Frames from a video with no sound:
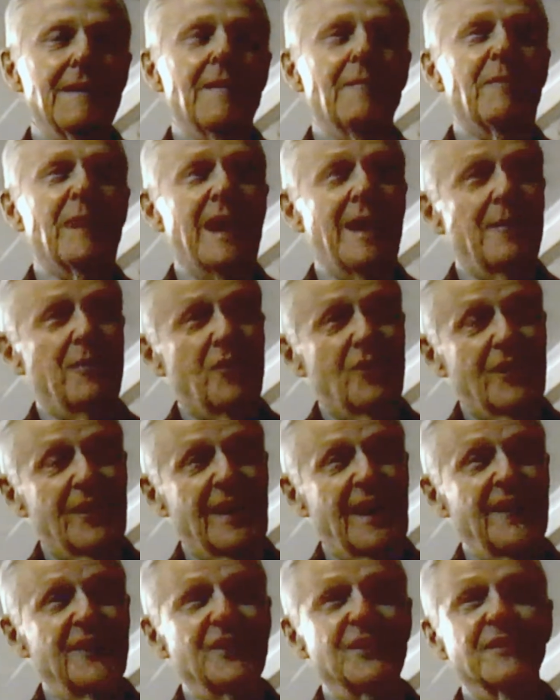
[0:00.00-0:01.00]
Bob Horn
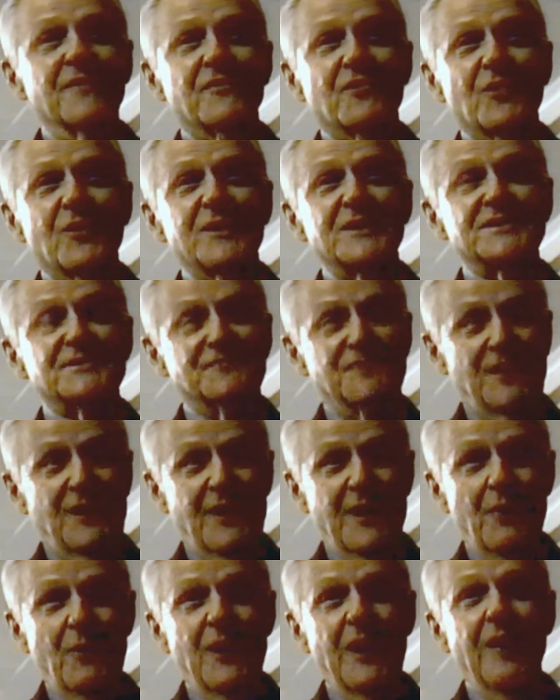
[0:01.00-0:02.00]
I knew, of course,
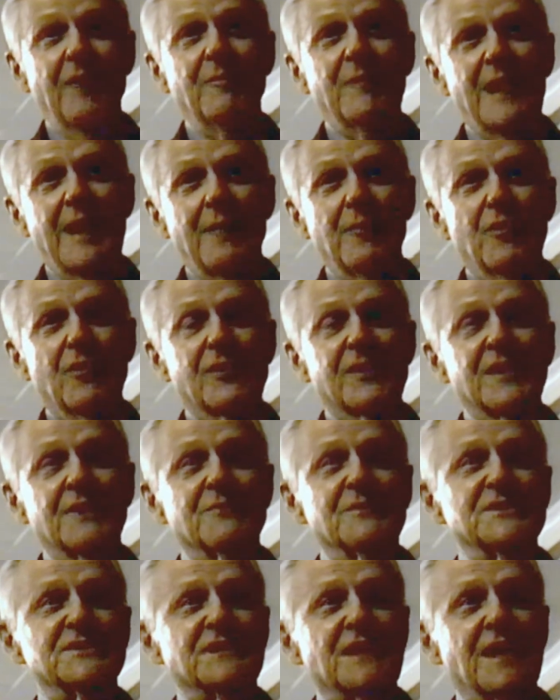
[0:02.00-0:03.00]
very well. Bob Horn
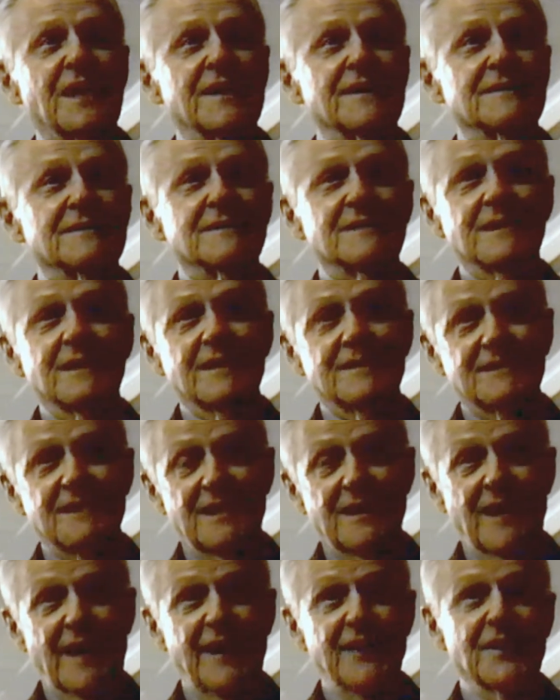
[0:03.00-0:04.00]

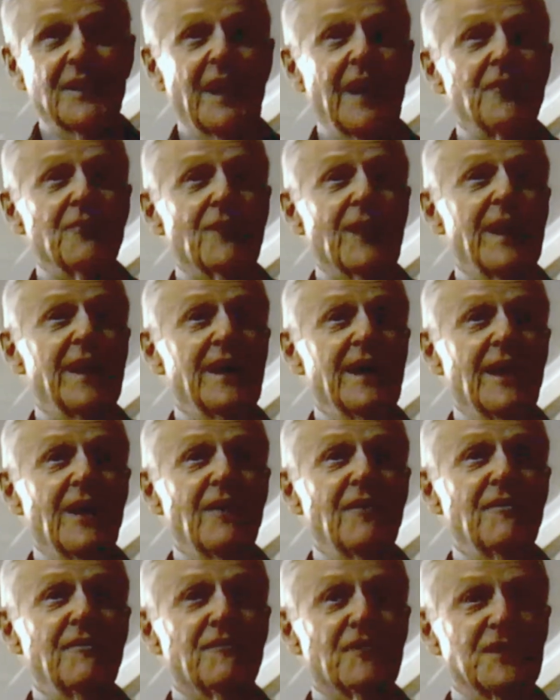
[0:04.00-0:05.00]
did late night
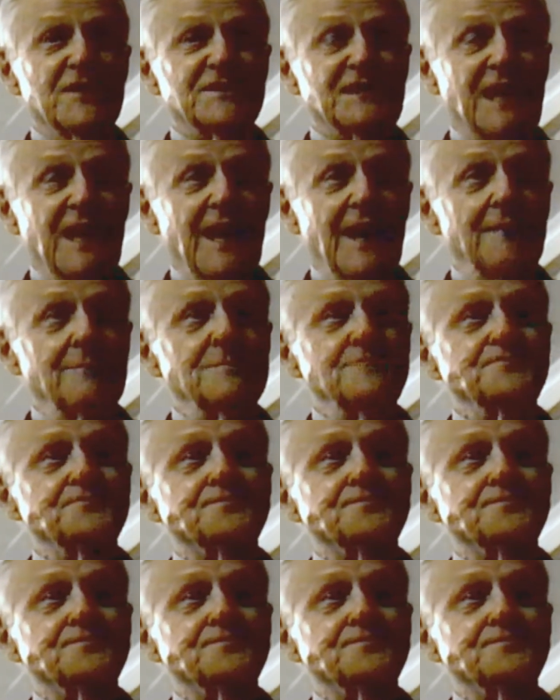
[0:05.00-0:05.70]
radio for a time,